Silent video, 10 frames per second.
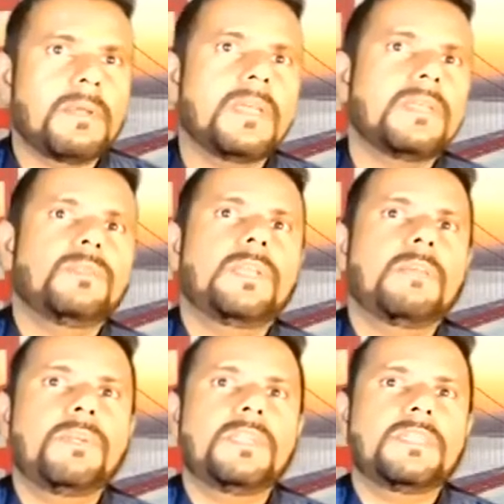You can
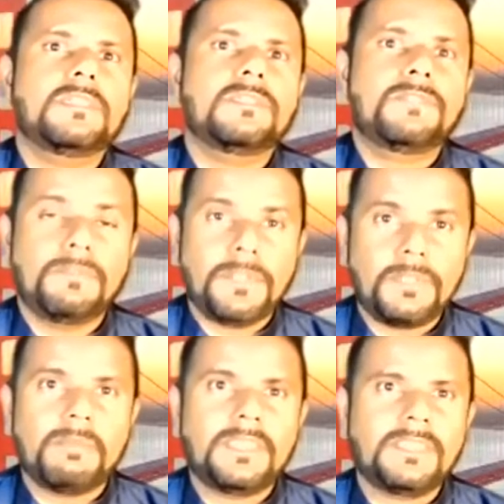put the first video,
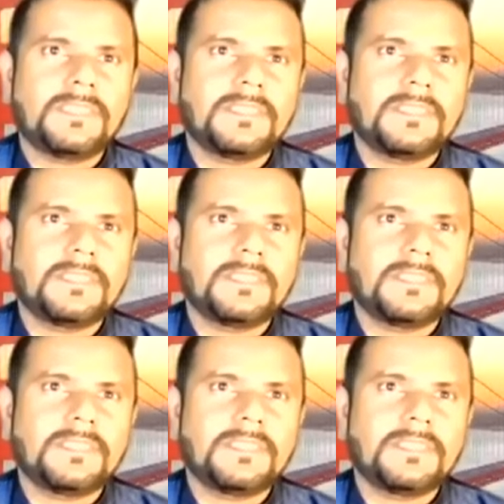please.